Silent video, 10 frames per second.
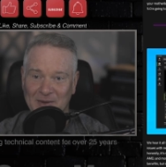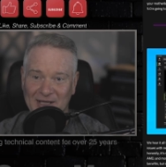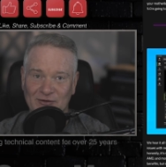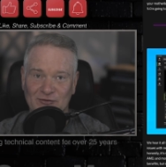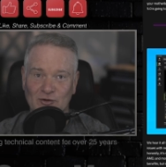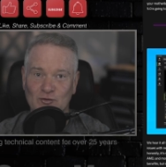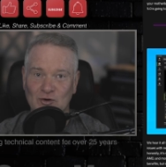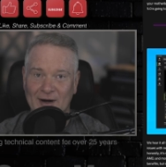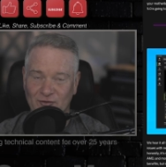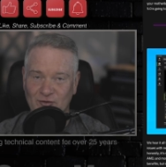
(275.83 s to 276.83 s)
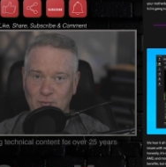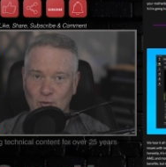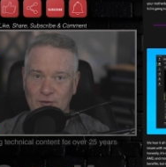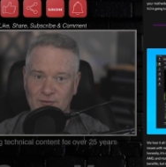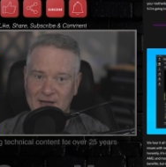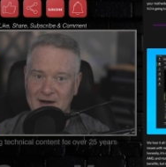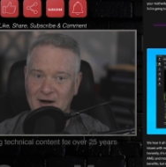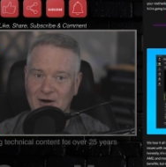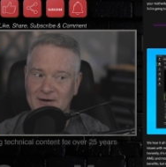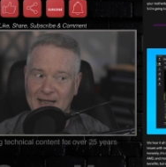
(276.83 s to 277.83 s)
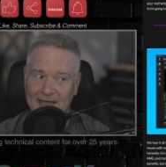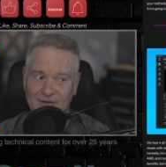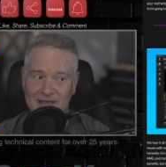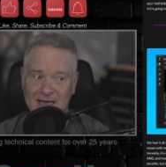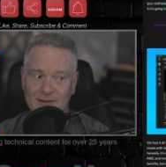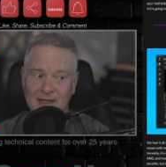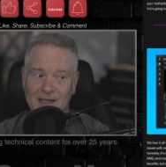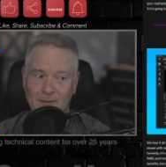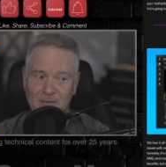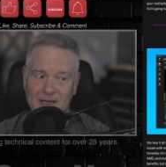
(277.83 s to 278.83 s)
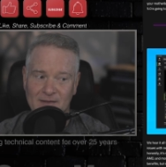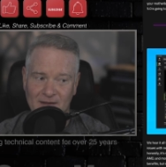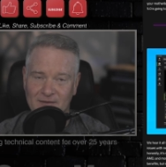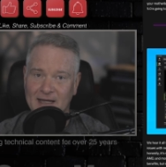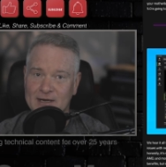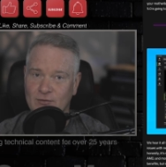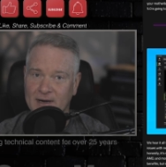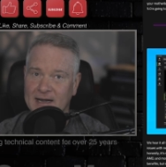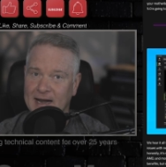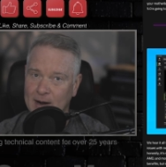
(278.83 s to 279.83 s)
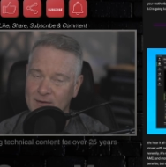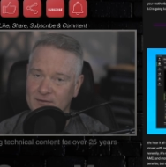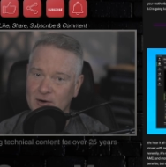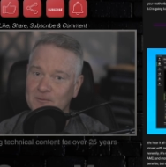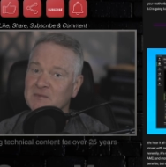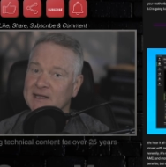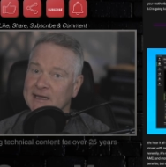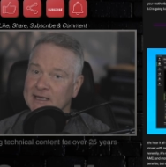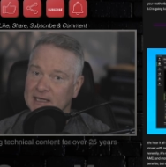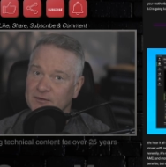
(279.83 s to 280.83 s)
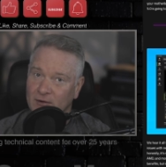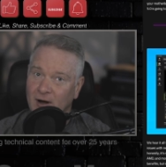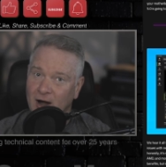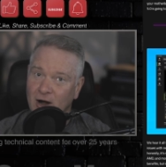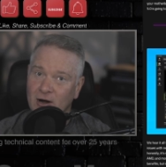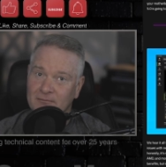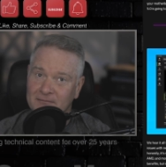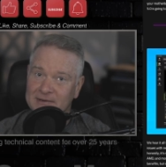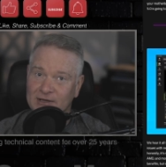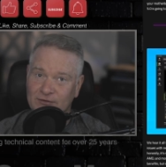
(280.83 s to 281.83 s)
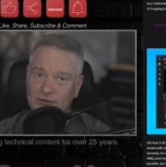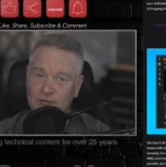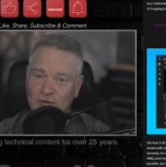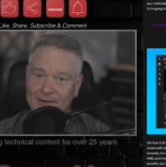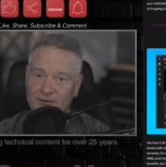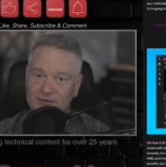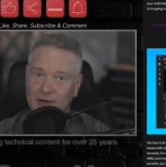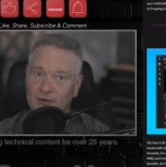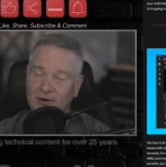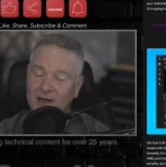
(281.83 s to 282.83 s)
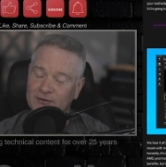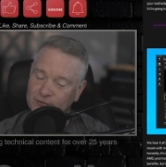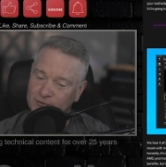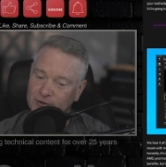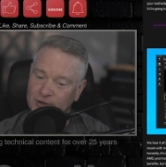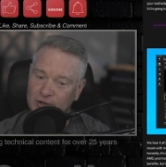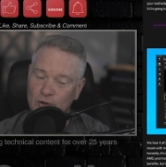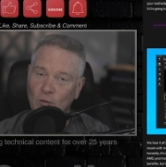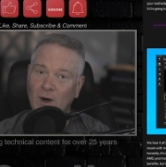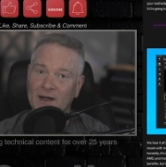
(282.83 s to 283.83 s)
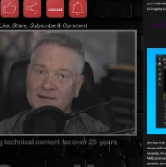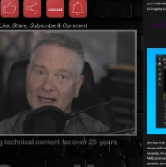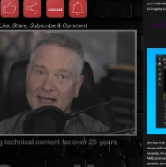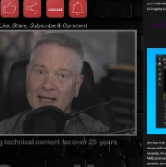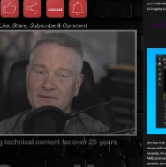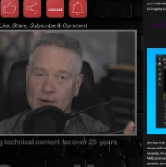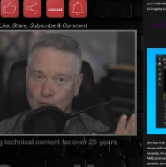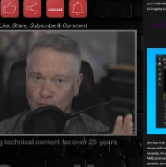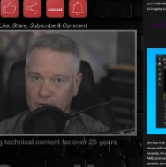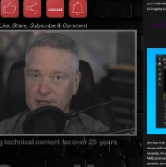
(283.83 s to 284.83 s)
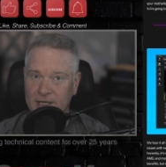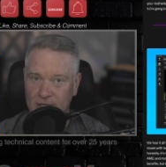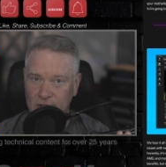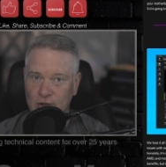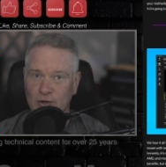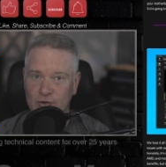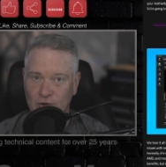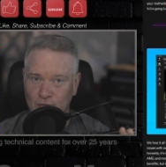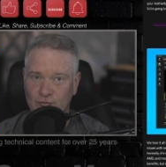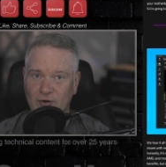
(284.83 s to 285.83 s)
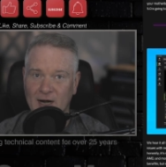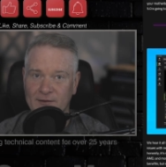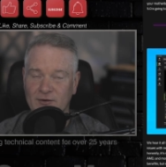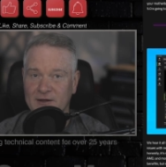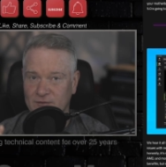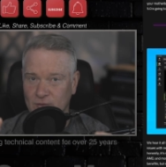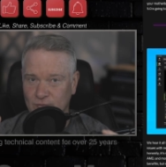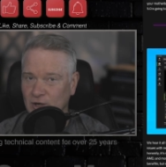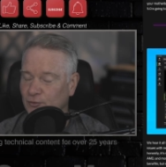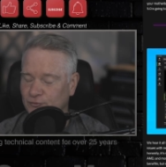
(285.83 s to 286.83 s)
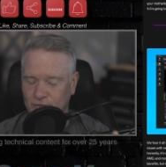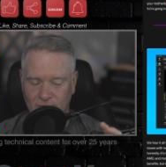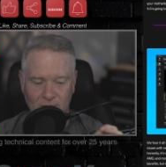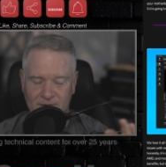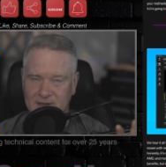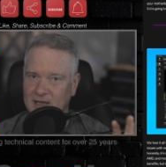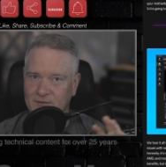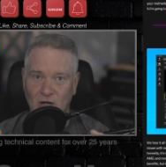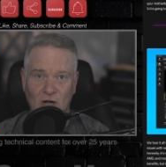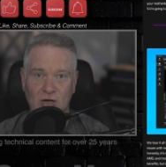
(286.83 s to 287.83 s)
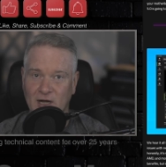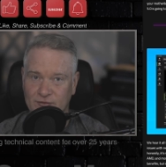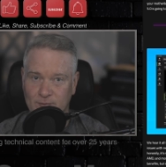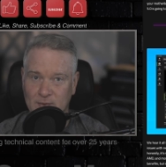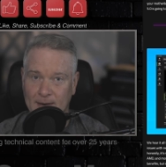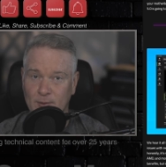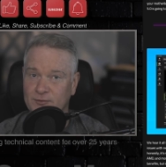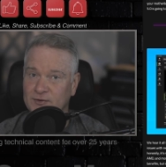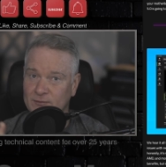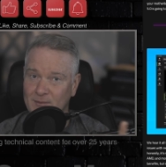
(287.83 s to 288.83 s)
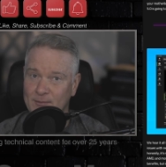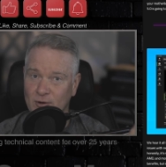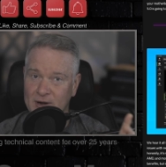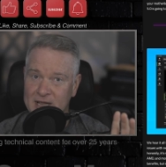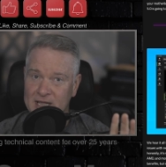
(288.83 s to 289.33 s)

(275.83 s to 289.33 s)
because driver support for that card has not been that great. However, there are decent drivers out there, and certainly you want to have a really good driver. If you don't, you're going to have all kinds of problems. And remember,